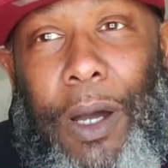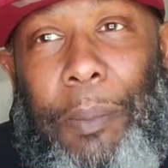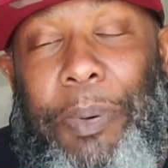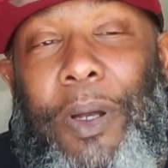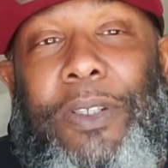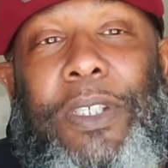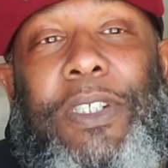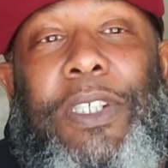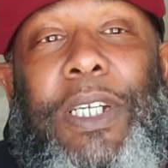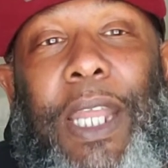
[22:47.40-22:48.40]
a person
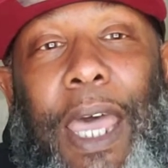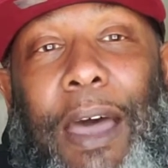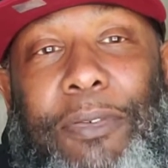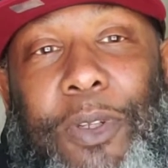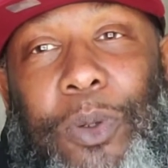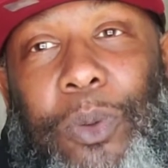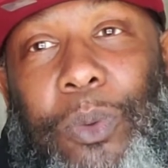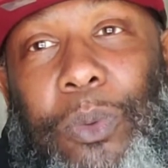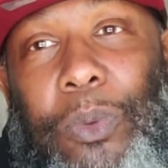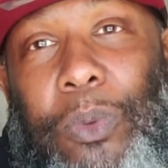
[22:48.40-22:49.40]
shouldn't have
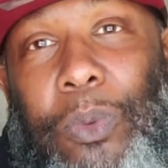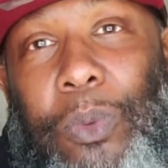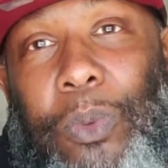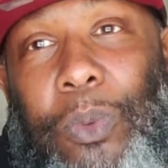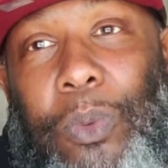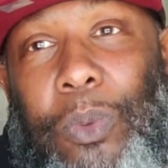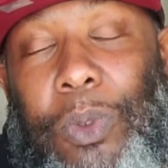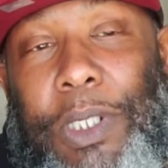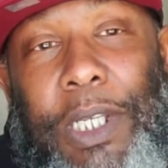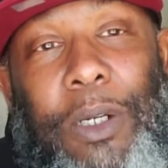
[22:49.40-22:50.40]
to
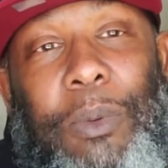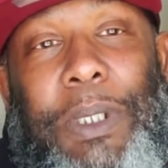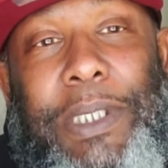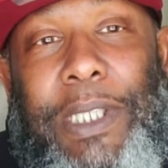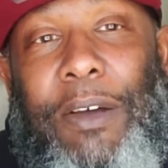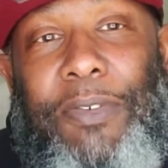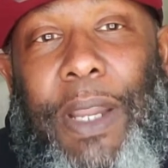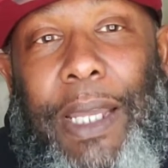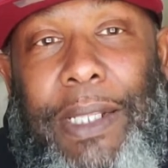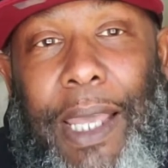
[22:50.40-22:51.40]
deal with stuff
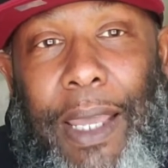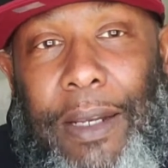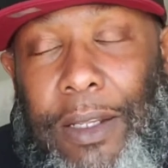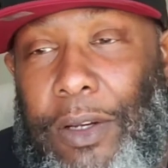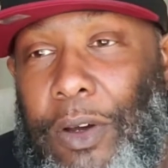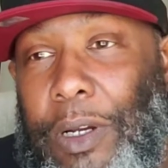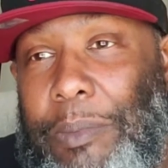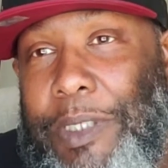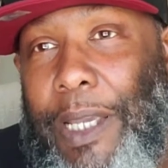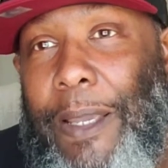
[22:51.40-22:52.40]
like that. You know what
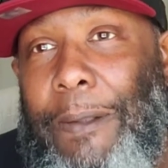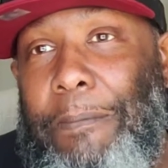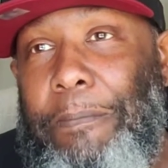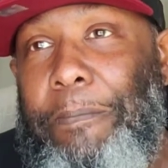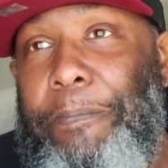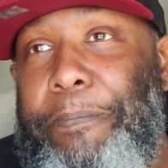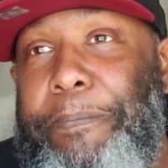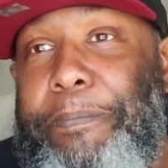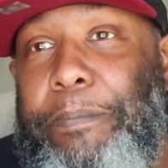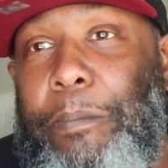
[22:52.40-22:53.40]
I'm saying?
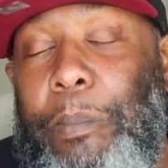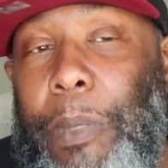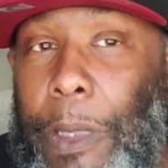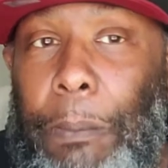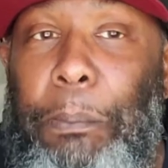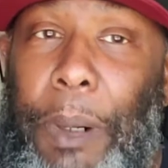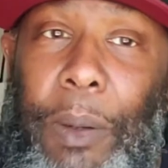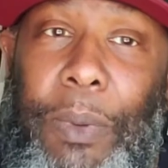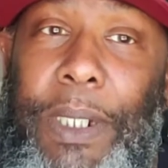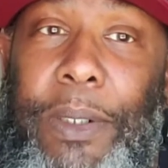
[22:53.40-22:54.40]

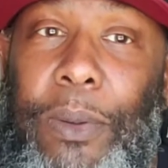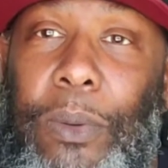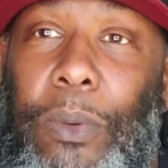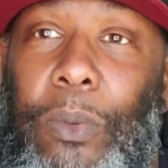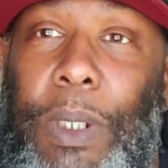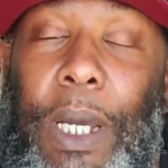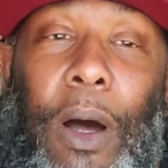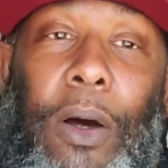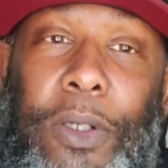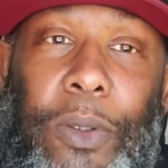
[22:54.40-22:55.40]
But we do. We
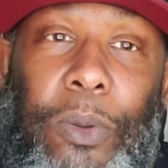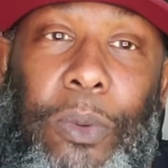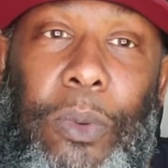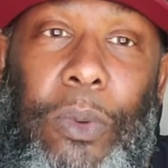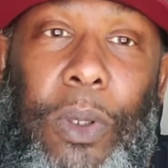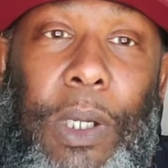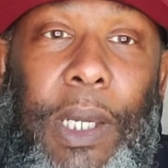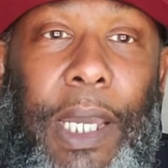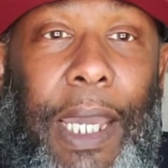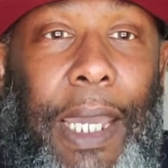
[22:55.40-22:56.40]
all do.
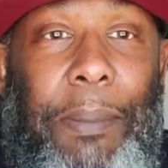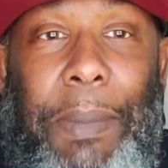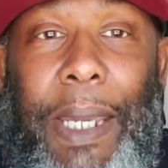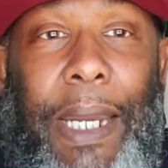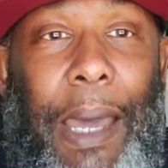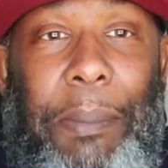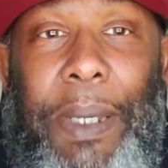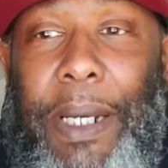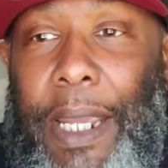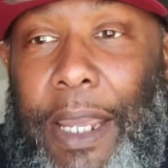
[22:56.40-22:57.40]
It may not
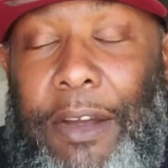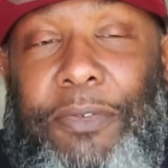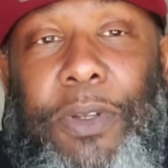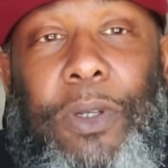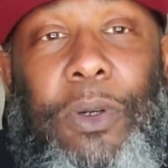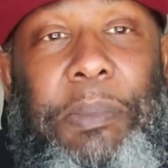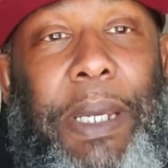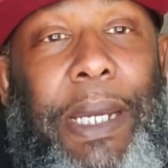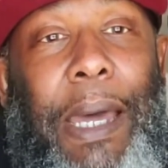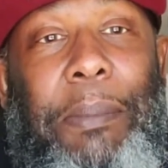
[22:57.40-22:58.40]
be the hair for you. It
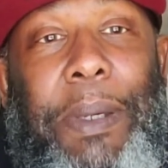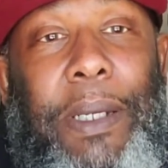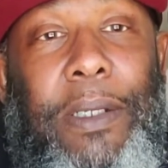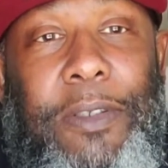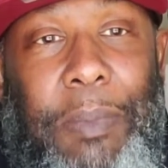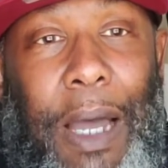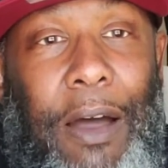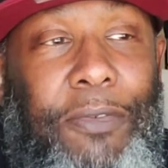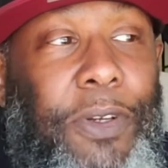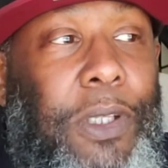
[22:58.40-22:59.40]
may not be the
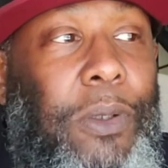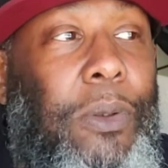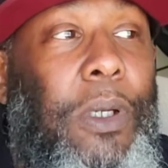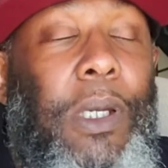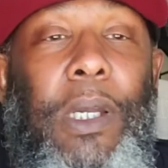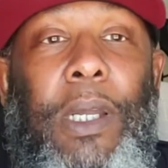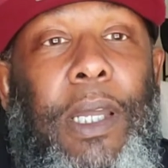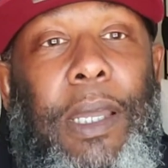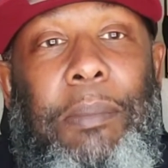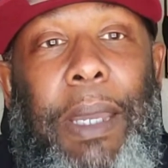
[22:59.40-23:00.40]
smile for you.
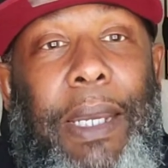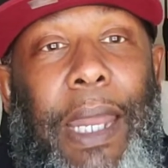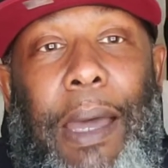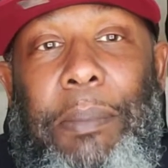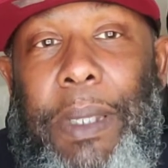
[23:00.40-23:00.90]
It may not